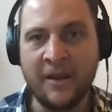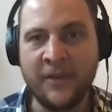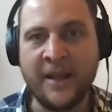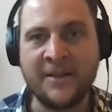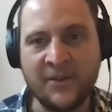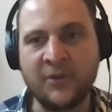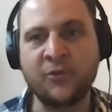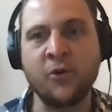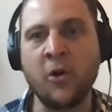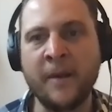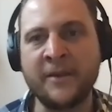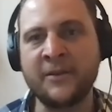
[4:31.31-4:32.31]
that's the
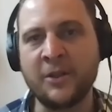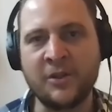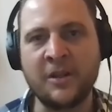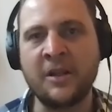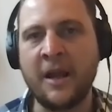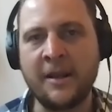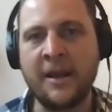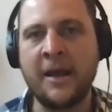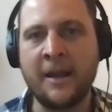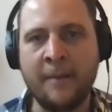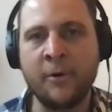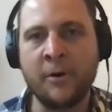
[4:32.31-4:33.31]
strong message, and
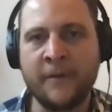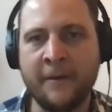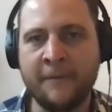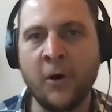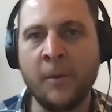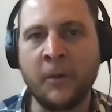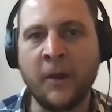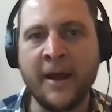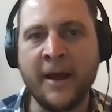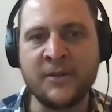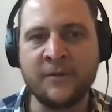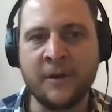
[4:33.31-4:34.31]
a number of former
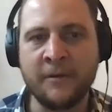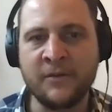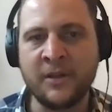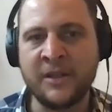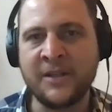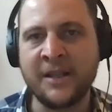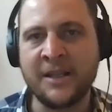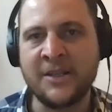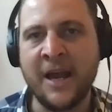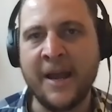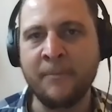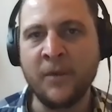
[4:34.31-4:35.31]
players have sort of said the
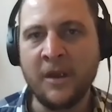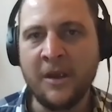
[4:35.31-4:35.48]
same.